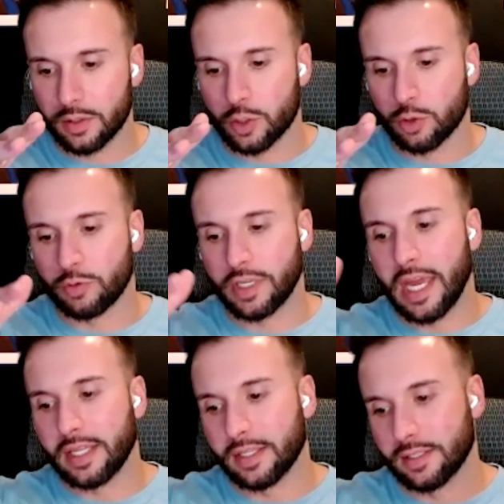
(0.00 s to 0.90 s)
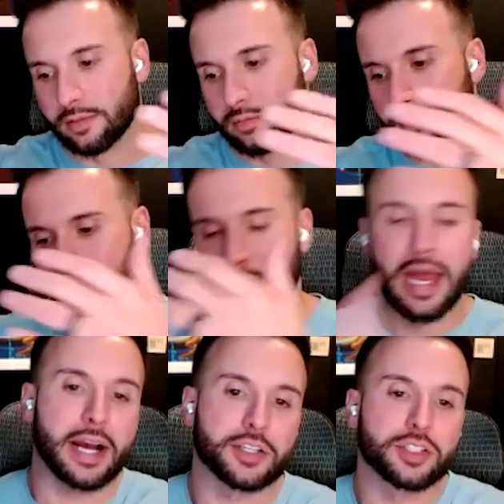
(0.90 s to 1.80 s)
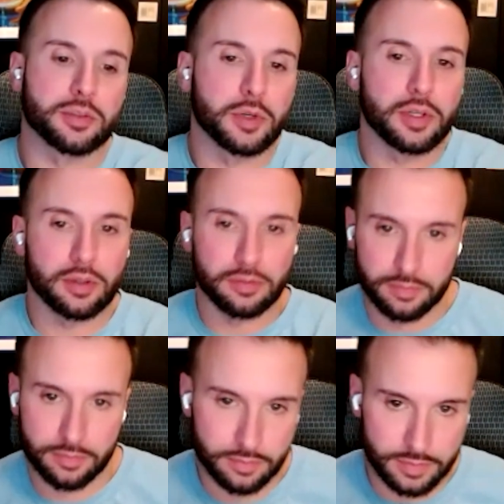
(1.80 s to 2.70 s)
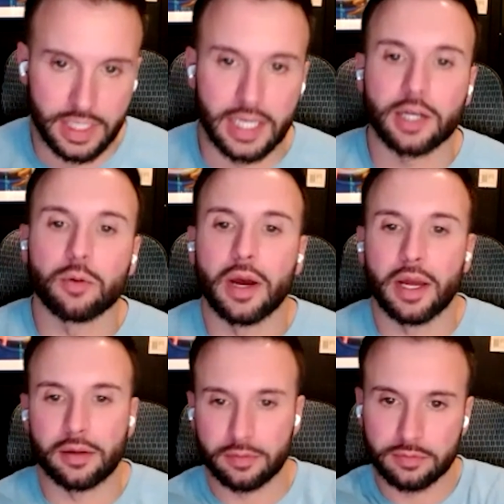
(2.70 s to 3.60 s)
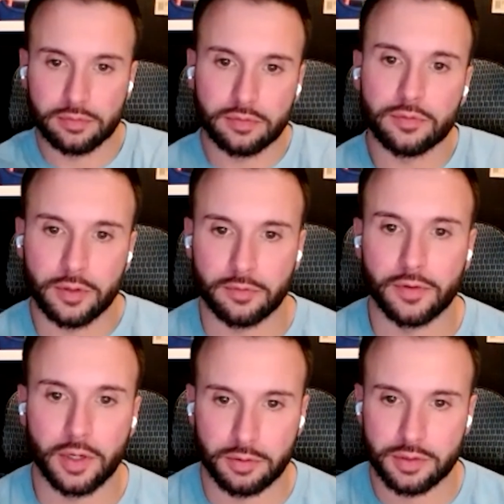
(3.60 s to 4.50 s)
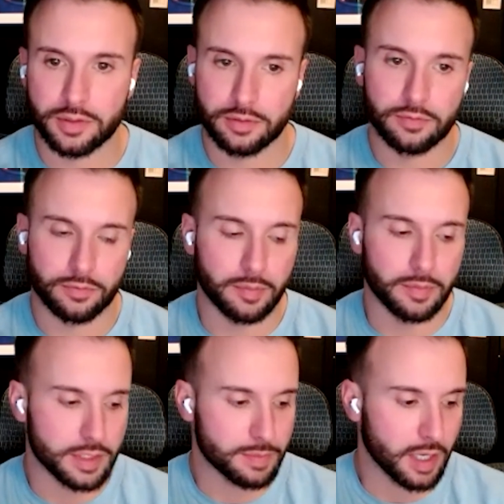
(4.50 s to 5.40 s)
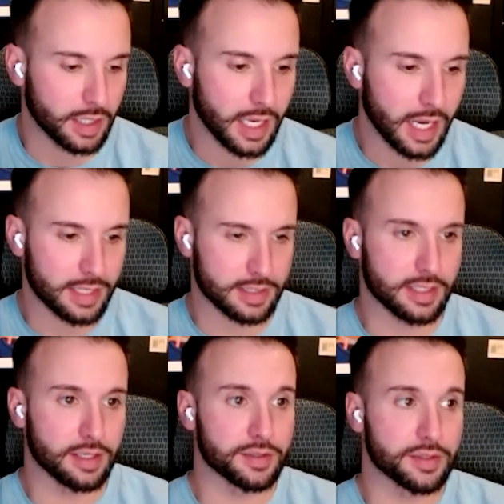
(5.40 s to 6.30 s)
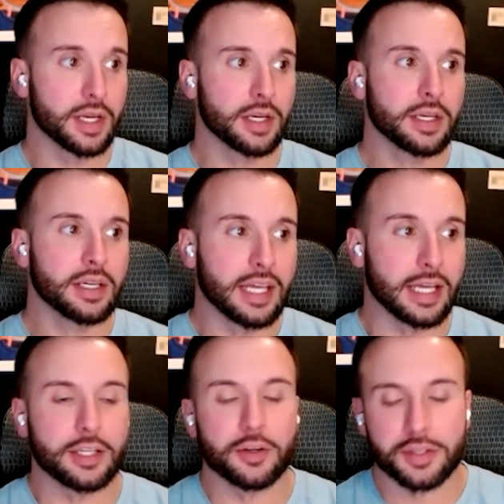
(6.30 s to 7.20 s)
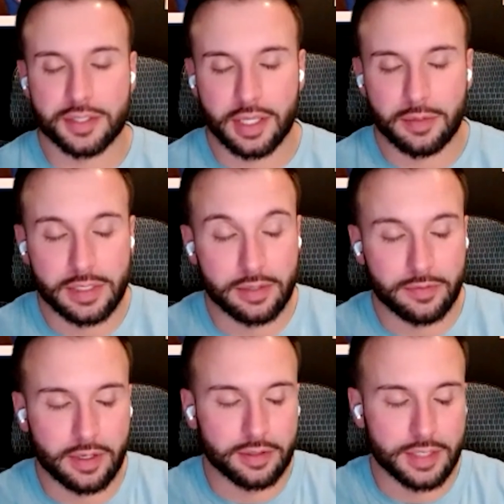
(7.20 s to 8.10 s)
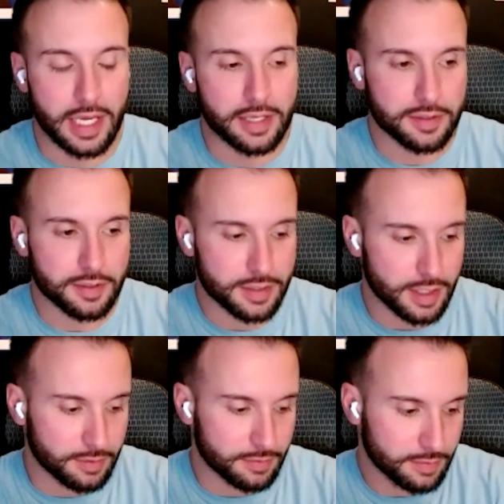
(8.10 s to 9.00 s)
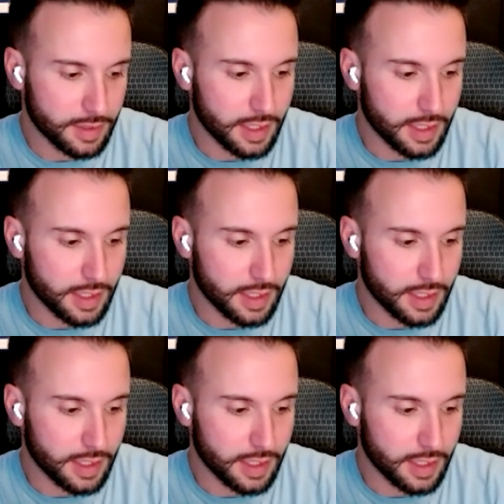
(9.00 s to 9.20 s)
create an actionable takeaway for folks from this podcast is, and I know this is going to be difficult to answer, so